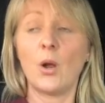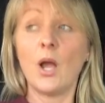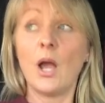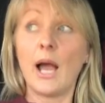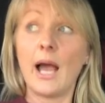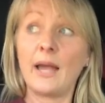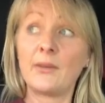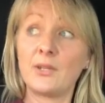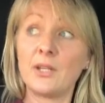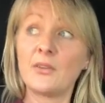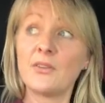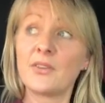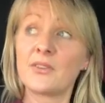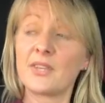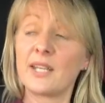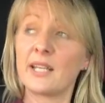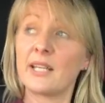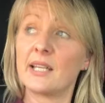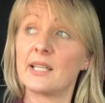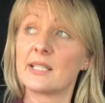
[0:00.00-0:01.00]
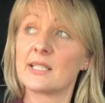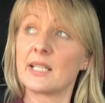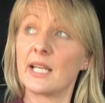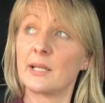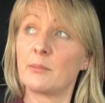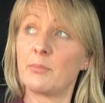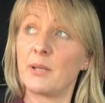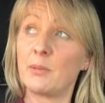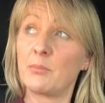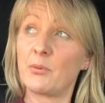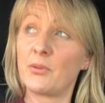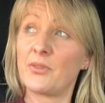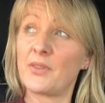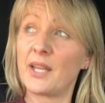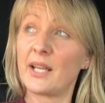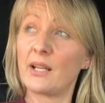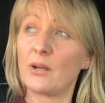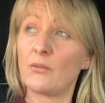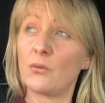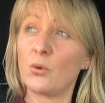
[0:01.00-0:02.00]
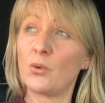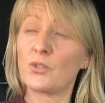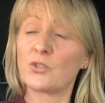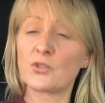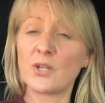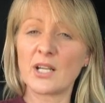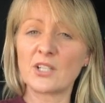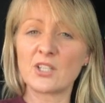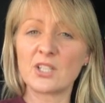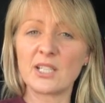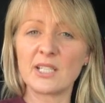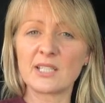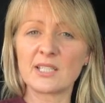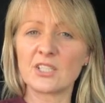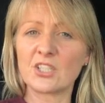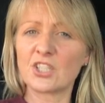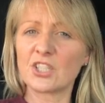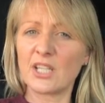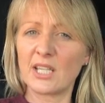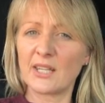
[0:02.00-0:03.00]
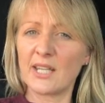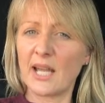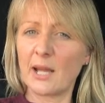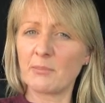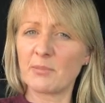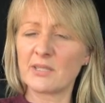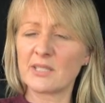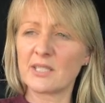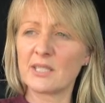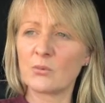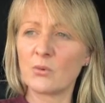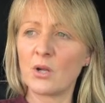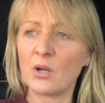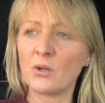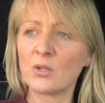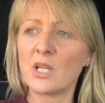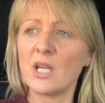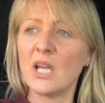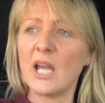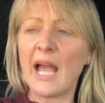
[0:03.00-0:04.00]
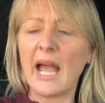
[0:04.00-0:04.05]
And the other thing is, like, people think of all the tragedies and shit that happens in the world.